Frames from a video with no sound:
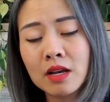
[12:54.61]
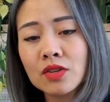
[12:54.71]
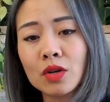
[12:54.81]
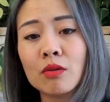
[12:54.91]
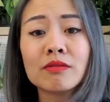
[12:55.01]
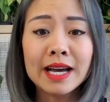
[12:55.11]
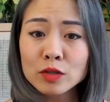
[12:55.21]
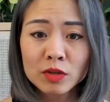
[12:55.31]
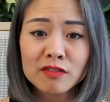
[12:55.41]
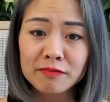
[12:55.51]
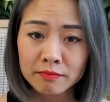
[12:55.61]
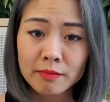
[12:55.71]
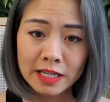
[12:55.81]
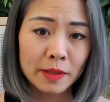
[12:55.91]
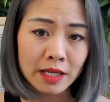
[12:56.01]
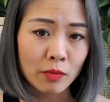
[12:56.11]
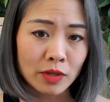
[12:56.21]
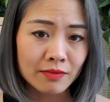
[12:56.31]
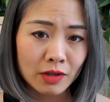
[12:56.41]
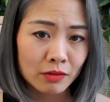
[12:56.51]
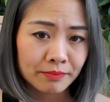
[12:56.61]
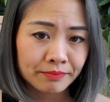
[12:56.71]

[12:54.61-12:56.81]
So that's one of my spiky points of view.